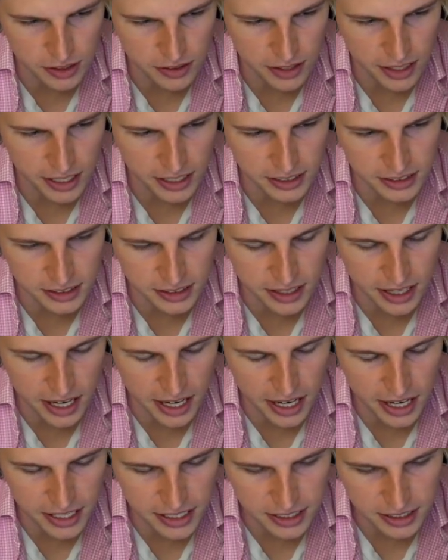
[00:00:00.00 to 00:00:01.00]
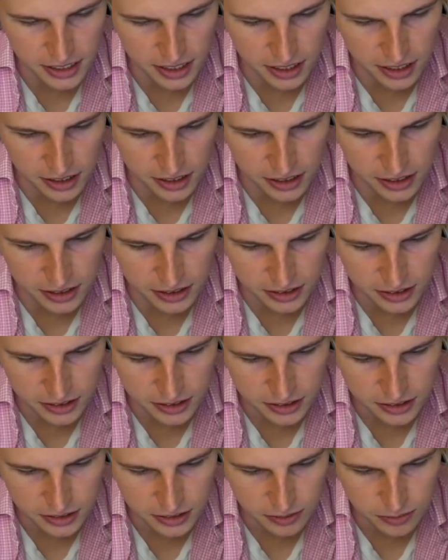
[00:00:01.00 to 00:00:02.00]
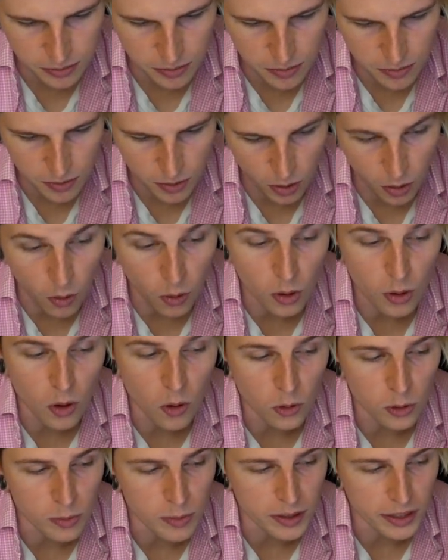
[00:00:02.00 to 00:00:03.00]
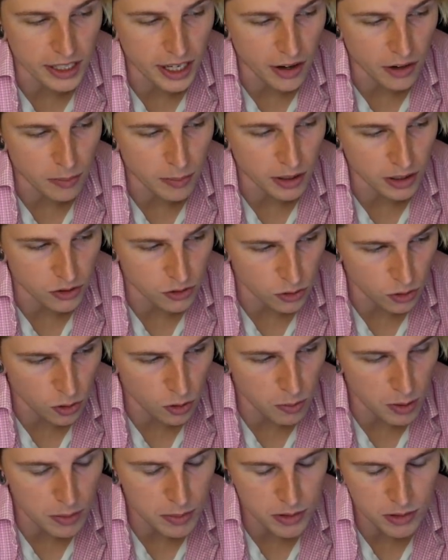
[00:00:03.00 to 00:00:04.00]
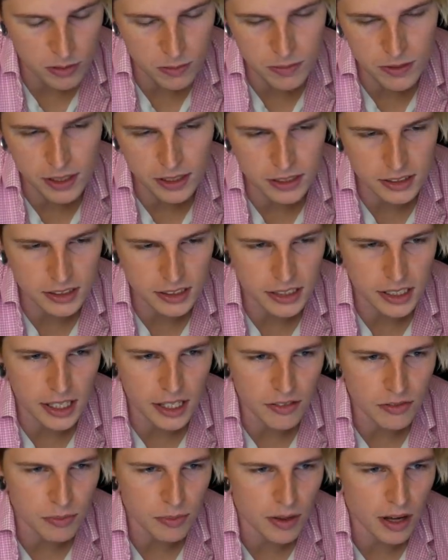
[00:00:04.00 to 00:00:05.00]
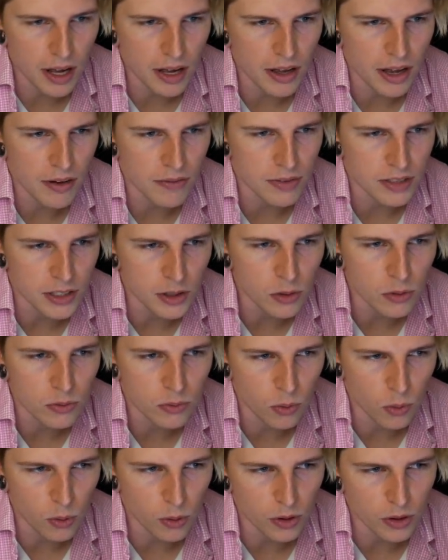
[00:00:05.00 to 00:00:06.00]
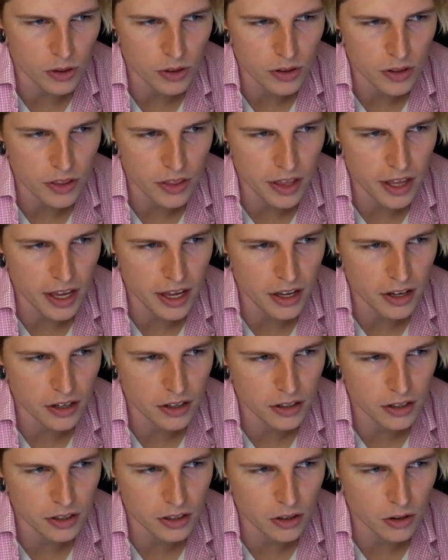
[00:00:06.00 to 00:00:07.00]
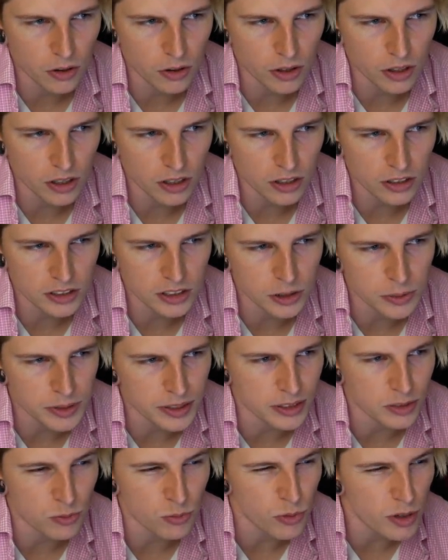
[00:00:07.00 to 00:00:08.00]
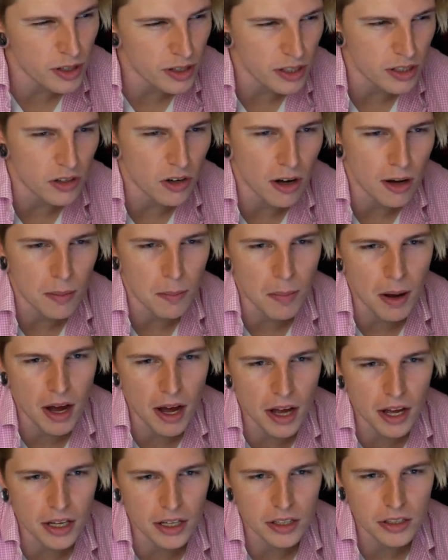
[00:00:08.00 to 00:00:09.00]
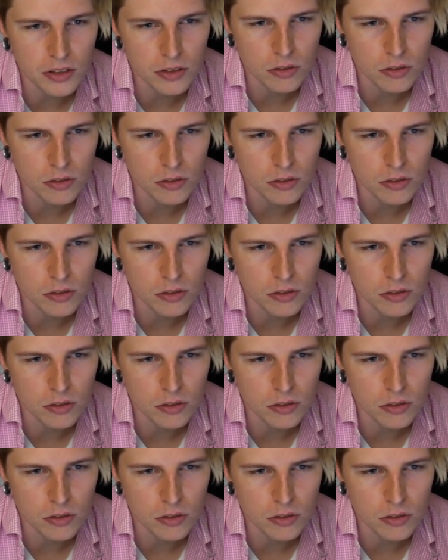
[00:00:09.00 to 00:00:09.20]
and things that are ultimately out of my control. Maybe some things that I have guilt for that are consequently really not my